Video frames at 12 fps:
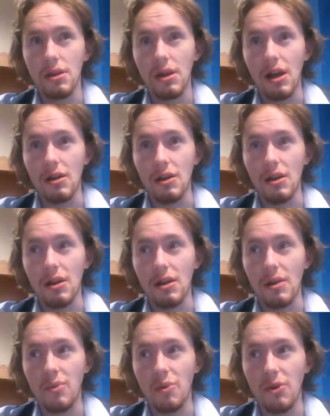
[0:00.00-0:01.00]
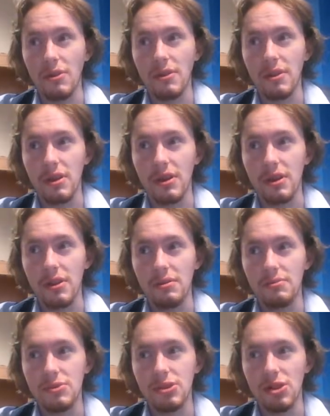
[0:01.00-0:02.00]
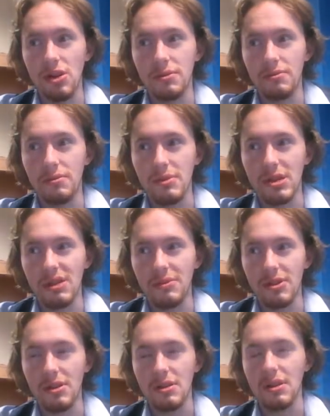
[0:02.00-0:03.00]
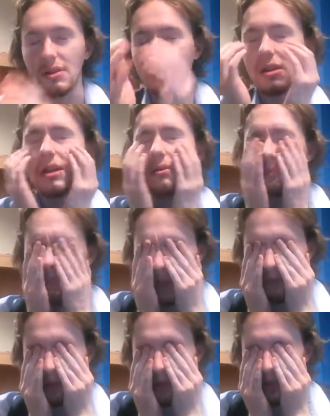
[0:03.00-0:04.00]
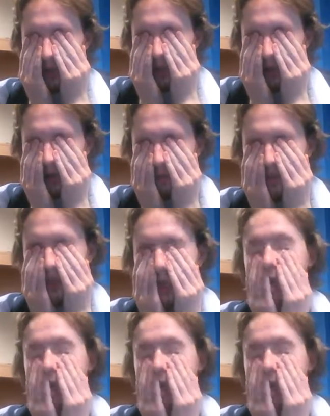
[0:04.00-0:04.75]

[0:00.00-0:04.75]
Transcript: I got. I bought uh, John a couple of years, could, it could, I, I know.